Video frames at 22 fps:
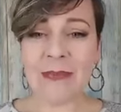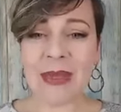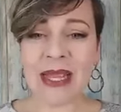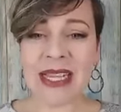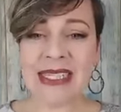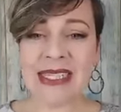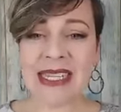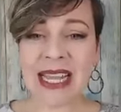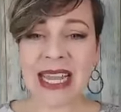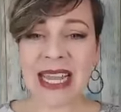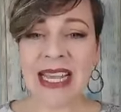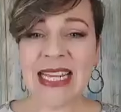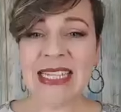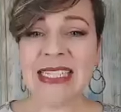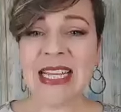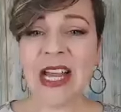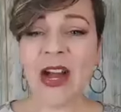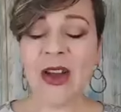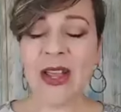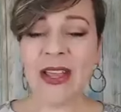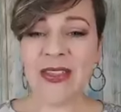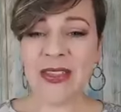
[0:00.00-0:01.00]
because I can't
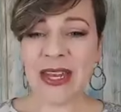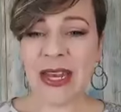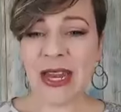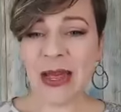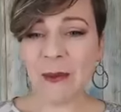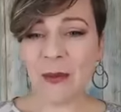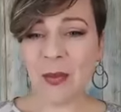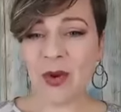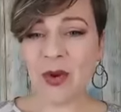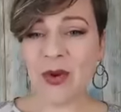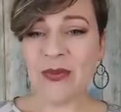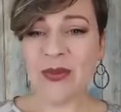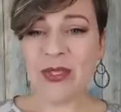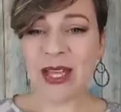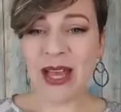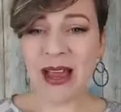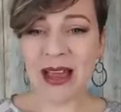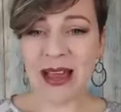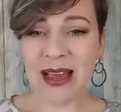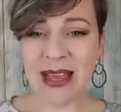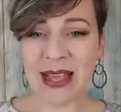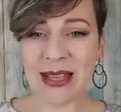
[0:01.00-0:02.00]
tell you the number of
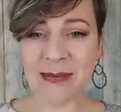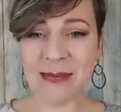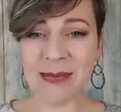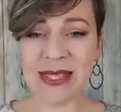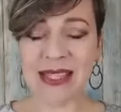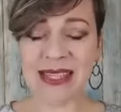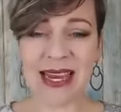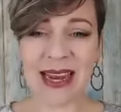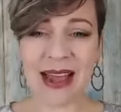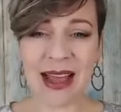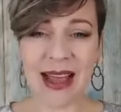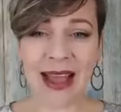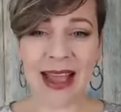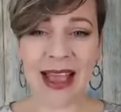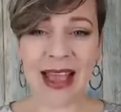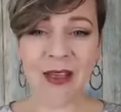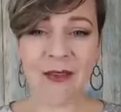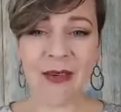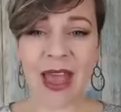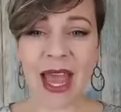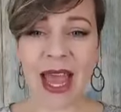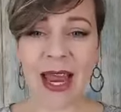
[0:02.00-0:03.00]
times that I
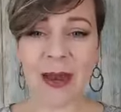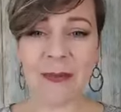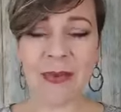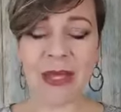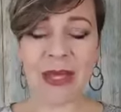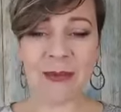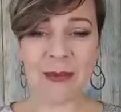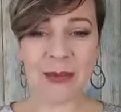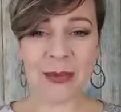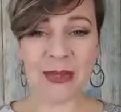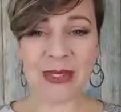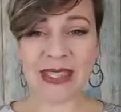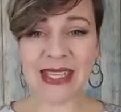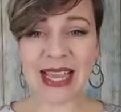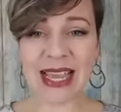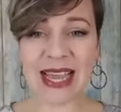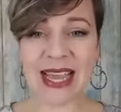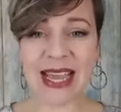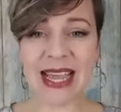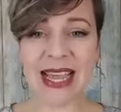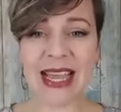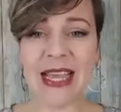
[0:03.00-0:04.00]
have had people
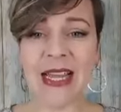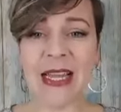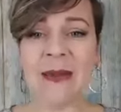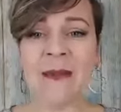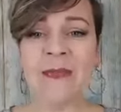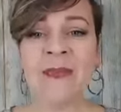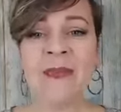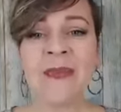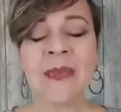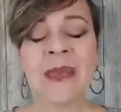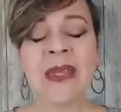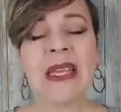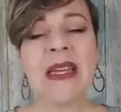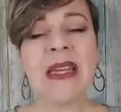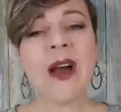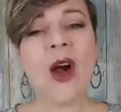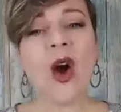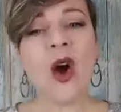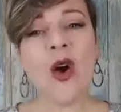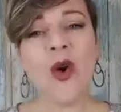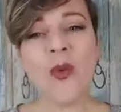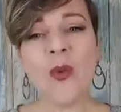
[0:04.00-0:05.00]
say,
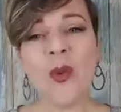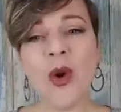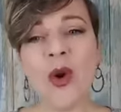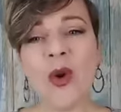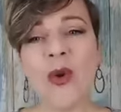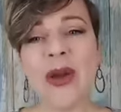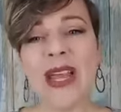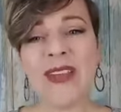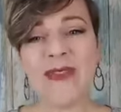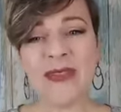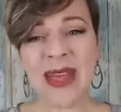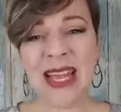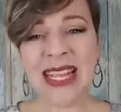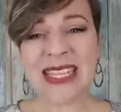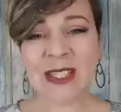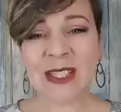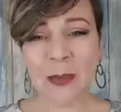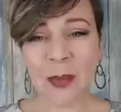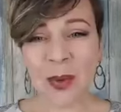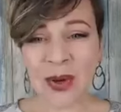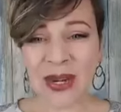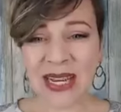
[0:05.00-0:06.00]
oh, well, if
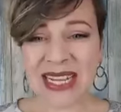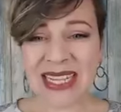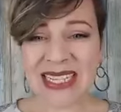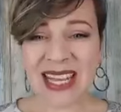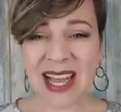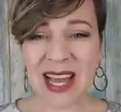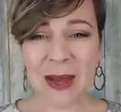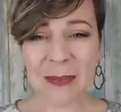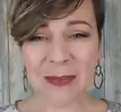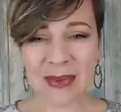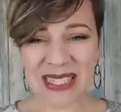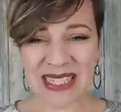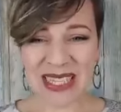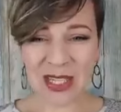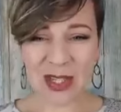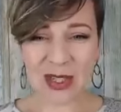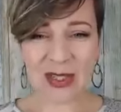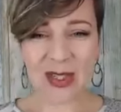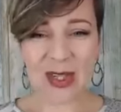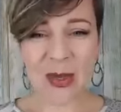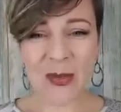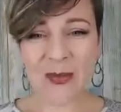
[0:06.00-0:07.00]
that's a printed top, it's a
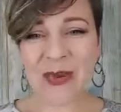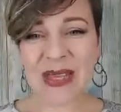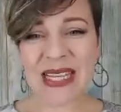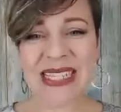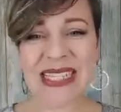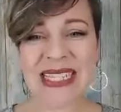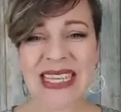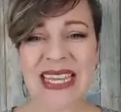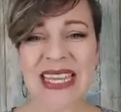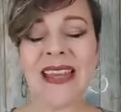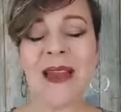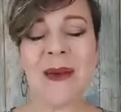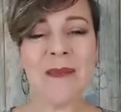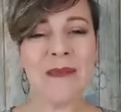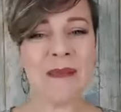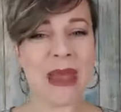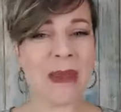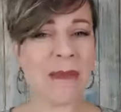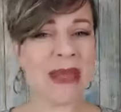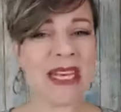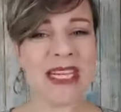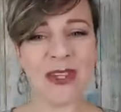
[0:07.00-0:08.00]
little too busy.
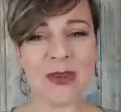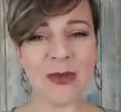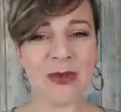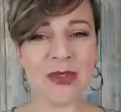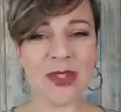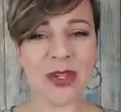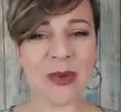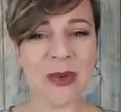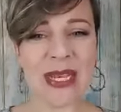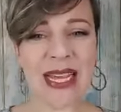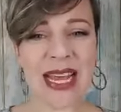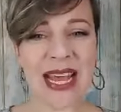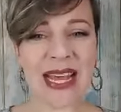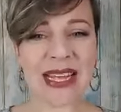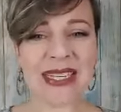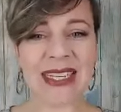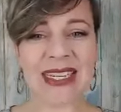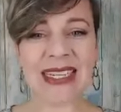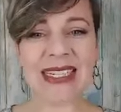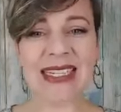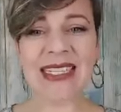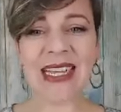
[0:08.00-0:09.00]
Maybe don't do a
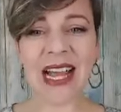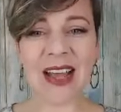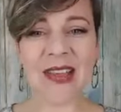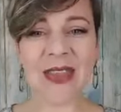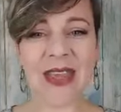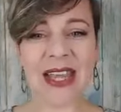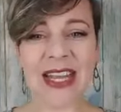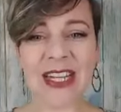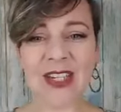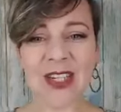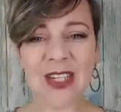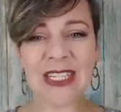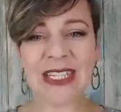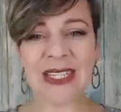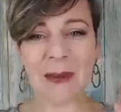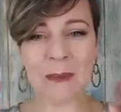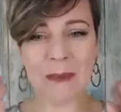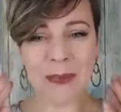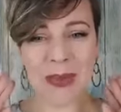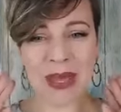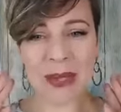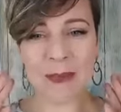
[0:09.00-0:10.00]
necklace. I think just
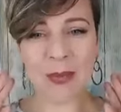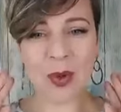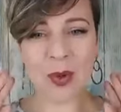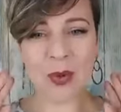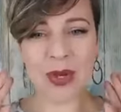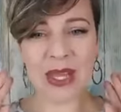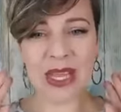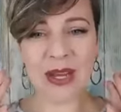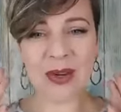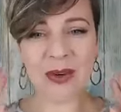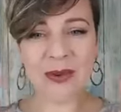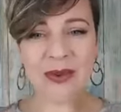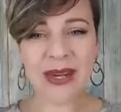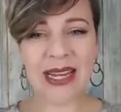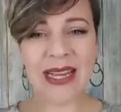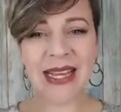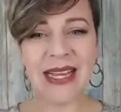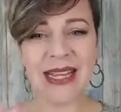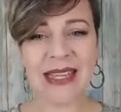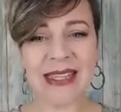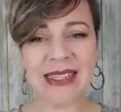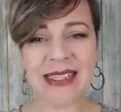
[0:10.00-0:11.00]
some big, bold
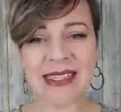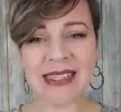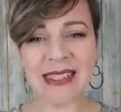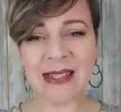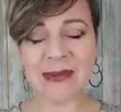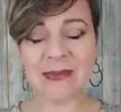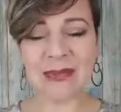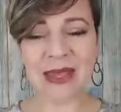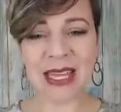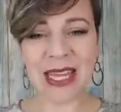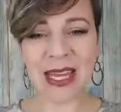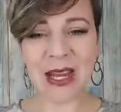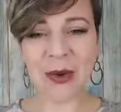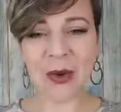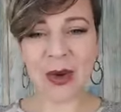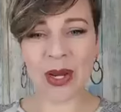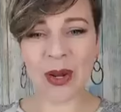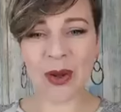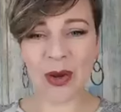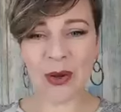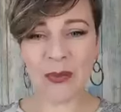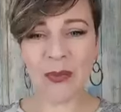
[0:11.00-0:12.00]
earrings, some,
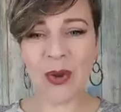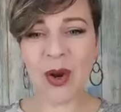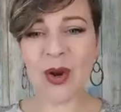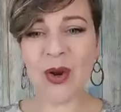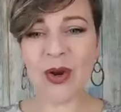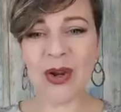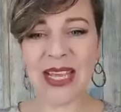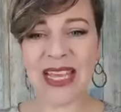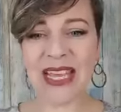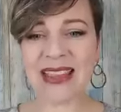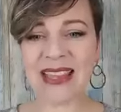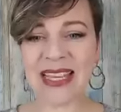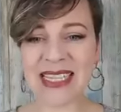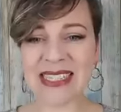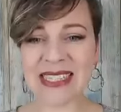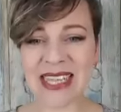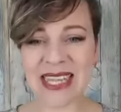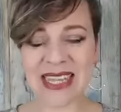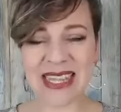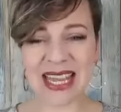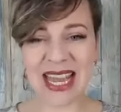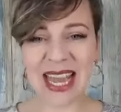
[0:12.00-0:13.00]
an arm party, things
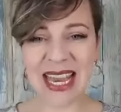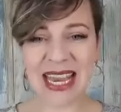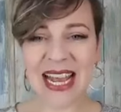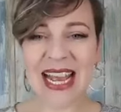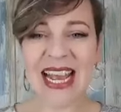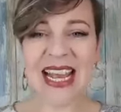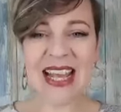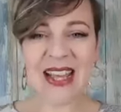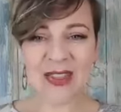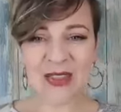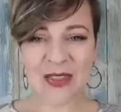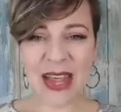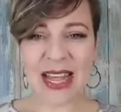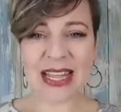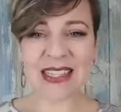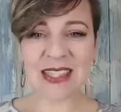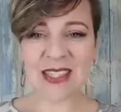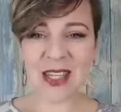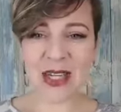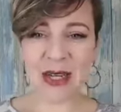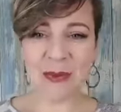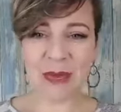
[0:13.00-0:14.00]
like that.
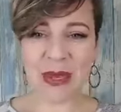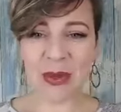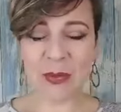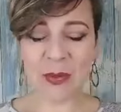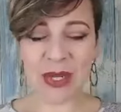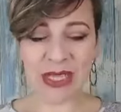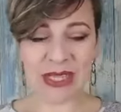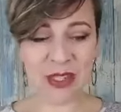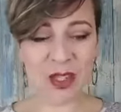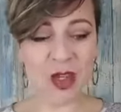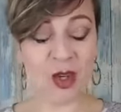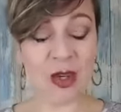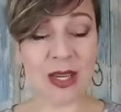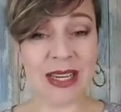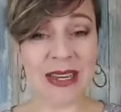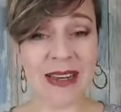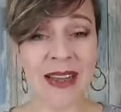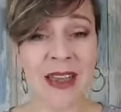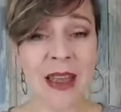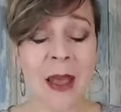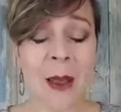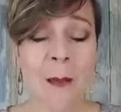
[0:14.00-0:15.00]
That's going to be what's
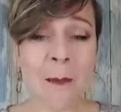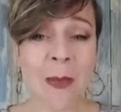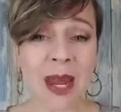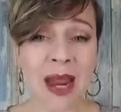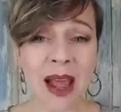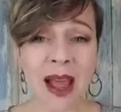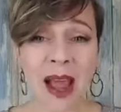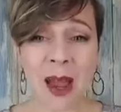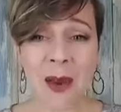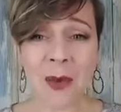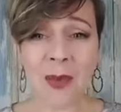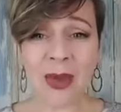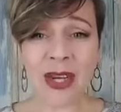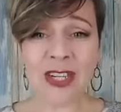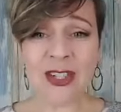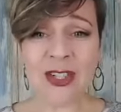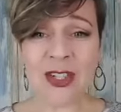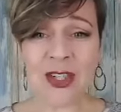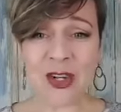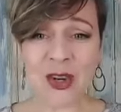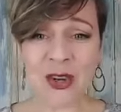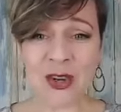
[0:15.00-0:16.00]
good. But I want
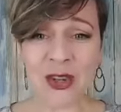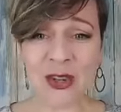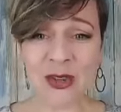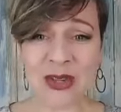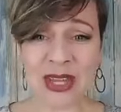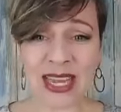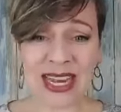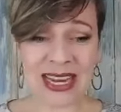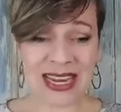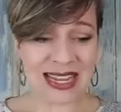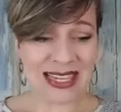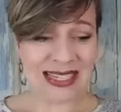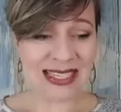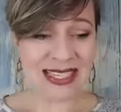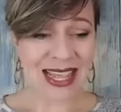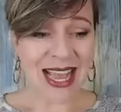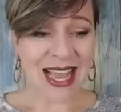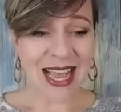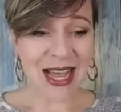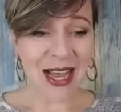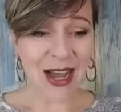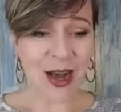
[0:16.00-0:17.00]
to show you
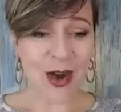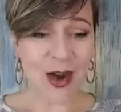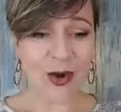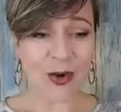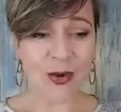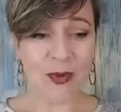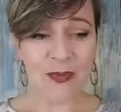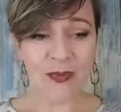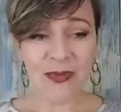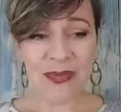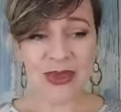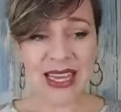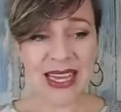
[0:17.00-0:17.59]
ladies how,